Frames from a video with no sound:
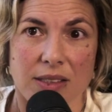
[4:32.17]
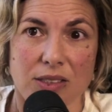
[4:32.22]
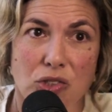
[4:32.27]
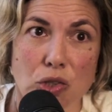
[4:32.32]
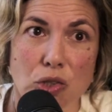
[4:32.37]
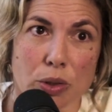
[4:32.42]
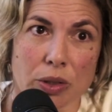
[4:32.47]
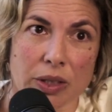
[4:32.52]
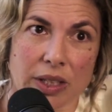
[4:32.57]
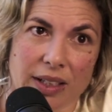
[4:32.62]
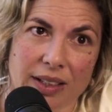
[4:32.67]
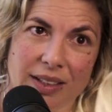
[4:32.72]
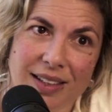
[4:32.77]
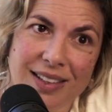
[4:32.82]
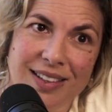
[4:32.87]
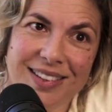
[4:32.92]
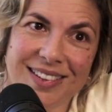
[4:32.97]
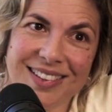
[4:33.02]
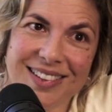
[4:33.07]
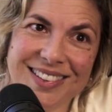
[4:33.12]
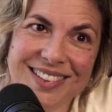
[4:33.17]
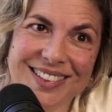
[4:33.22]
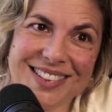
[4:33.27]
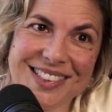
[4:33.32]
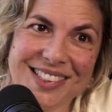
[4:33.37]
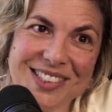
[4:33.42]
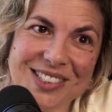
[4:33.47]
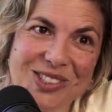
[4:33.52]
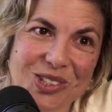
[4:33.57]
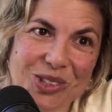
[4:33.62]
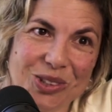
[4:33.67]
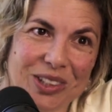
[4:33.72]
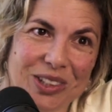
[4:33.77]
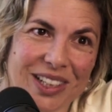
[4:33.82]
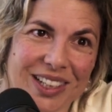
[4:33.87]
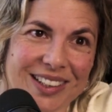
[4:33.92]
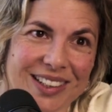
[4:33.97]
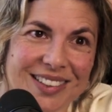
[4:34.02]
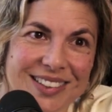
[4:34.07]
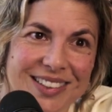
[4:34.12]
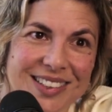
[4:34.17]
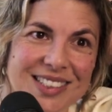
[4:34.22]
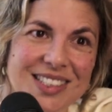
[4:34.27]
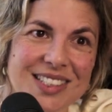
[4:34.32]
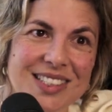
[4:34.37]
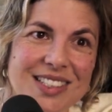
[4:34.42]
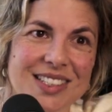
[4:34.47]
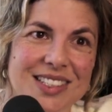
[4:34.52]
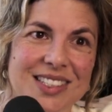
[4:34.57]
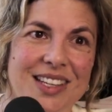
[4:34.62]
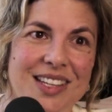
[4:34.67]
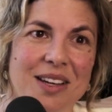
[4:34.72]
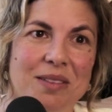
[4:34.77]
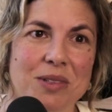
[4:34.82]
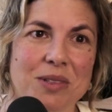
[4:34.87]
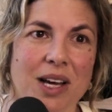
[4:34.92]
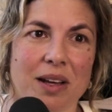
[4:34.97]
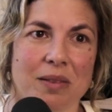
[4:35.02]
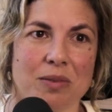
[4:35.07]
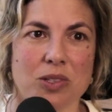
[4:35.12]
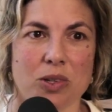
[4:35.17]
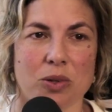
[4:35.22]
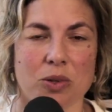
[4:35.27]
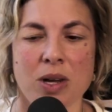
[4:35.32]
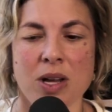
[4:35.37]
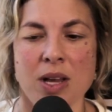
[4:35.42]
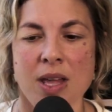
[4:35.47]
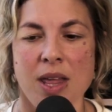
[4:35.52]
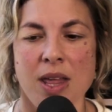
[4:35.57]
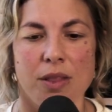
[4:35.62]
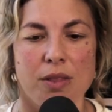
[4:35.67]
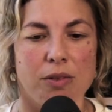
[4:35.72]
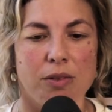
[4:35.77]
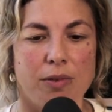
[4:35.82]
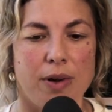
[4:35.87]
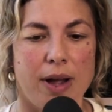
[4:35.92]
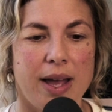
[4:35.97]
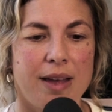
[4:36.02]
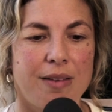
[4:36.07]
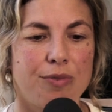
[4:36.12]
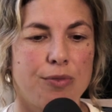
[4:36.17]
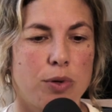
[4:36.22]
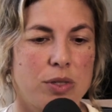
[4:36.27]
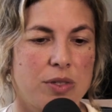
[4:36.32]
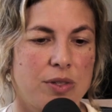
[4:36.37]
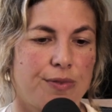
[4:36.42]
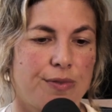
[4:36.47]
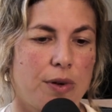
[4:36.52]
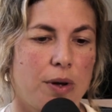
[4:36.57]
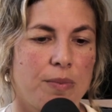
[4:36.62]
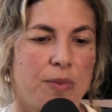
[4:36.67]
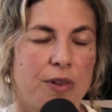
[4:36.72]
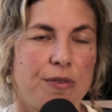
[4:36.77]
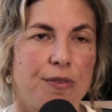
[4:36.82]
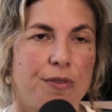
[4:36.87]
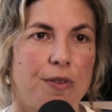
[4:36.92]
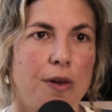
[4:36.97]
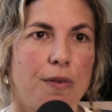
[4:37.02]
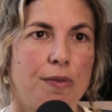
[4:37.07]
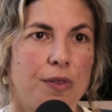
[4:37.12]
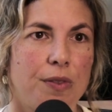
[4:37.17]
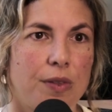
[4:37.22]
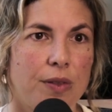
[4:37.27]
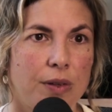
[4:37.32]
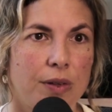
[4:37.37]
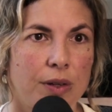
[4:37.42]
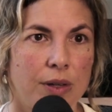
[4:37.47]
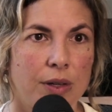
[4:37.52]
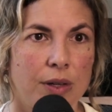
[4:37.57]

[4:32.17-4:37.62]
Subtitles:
is during. This is the same time. So the rave was from the 6th